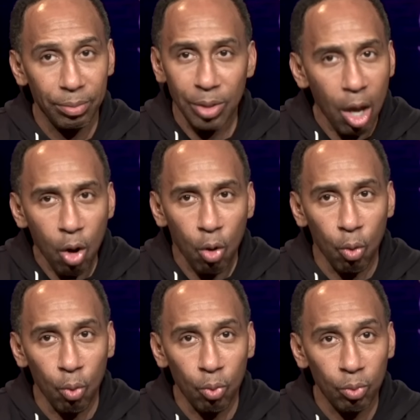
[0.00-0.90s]

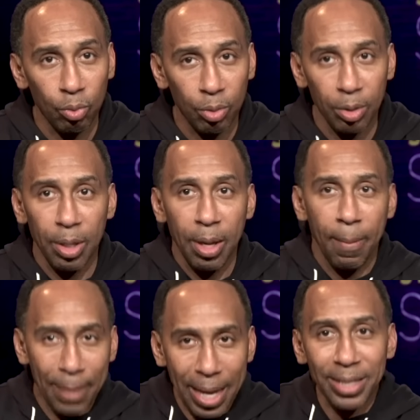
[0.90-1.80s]
No.
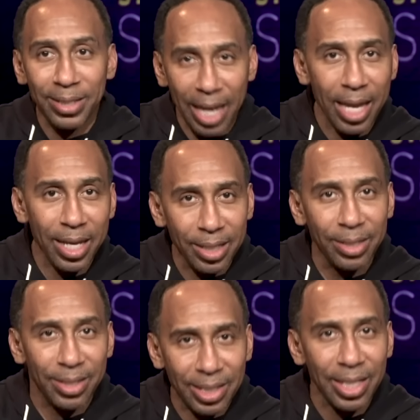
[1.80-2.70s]
Maintain
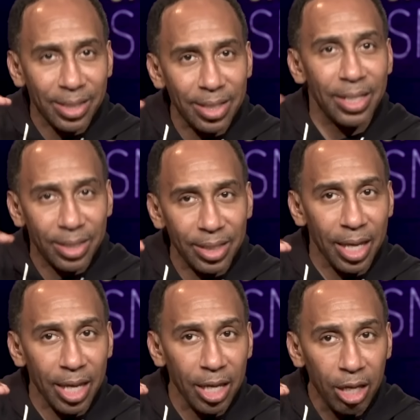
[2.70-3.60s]

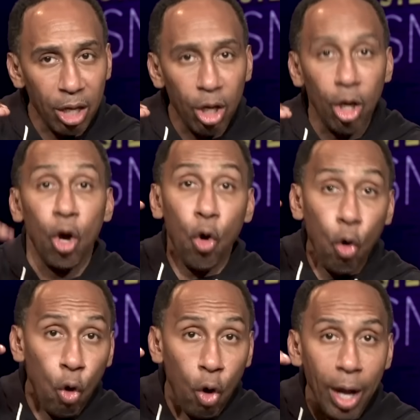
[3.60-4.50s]
consistency
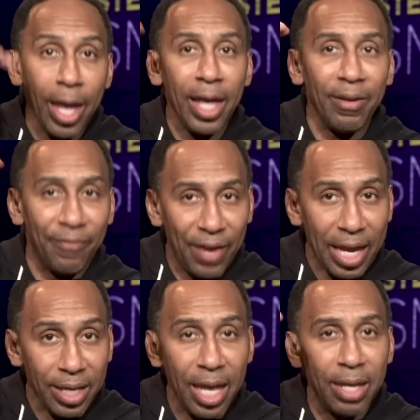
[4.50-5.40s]
or
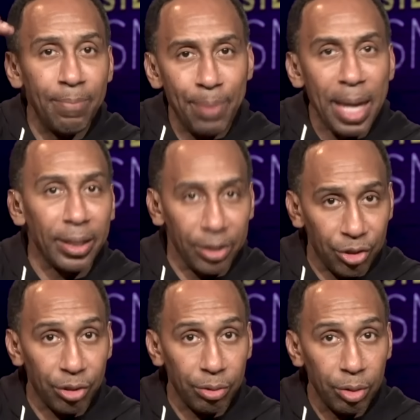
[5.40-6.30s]
elevate and
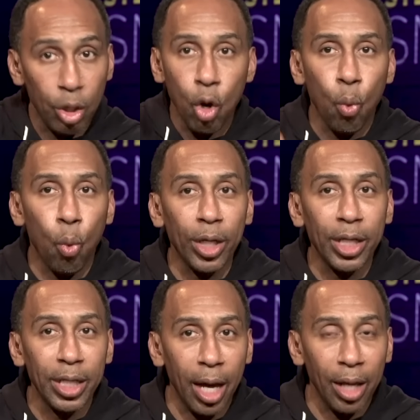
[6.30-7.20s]
embellish. One
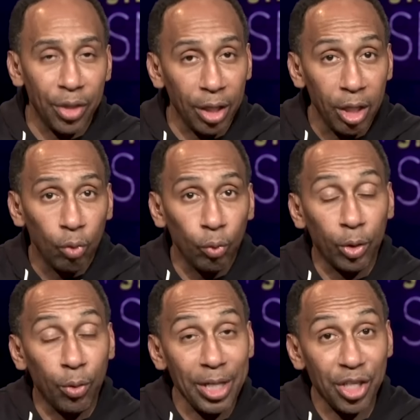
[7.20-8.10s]
or the other,
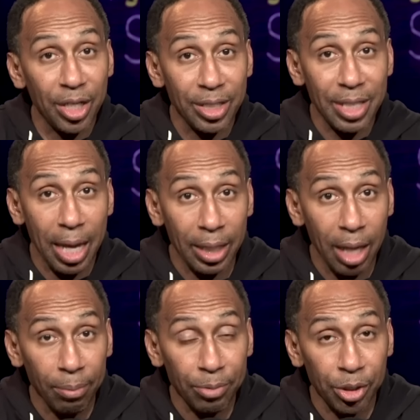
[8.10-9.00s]
regression is not an
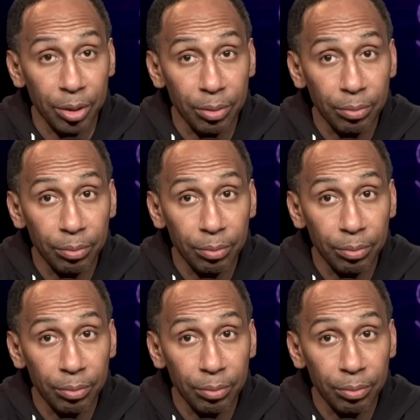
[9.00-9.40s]
option.